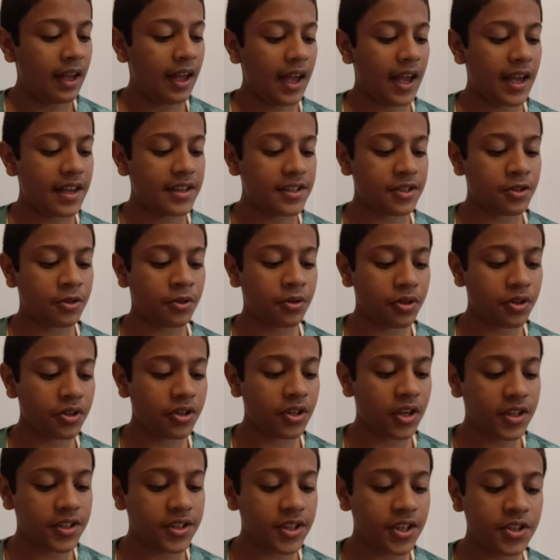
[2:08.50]
As an
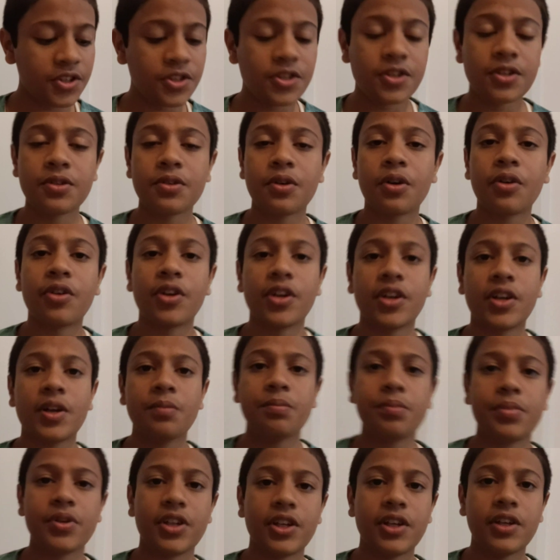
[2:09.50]
organization or a
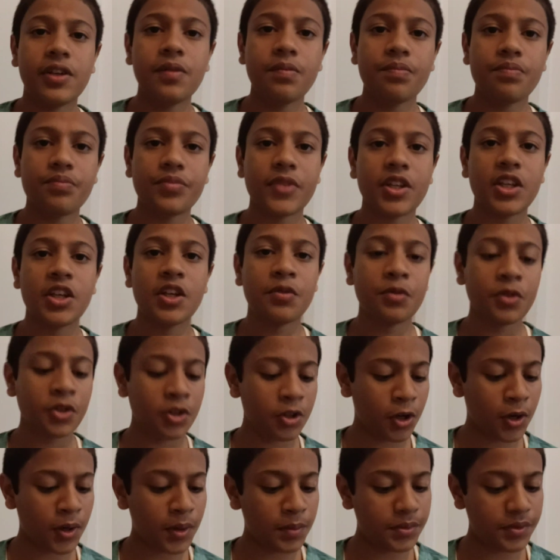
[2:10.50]
company, you would
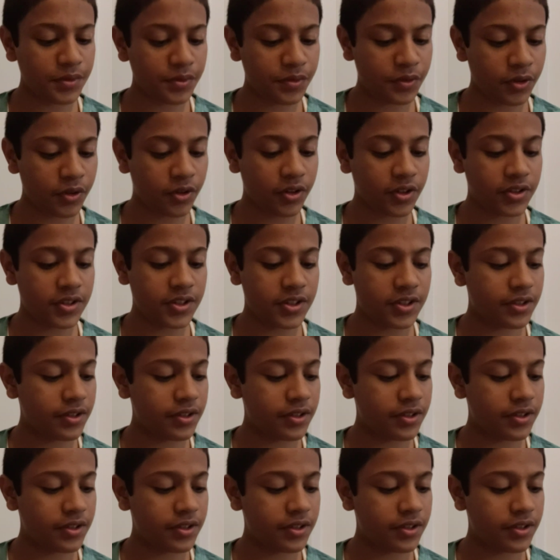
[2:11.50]
opt for a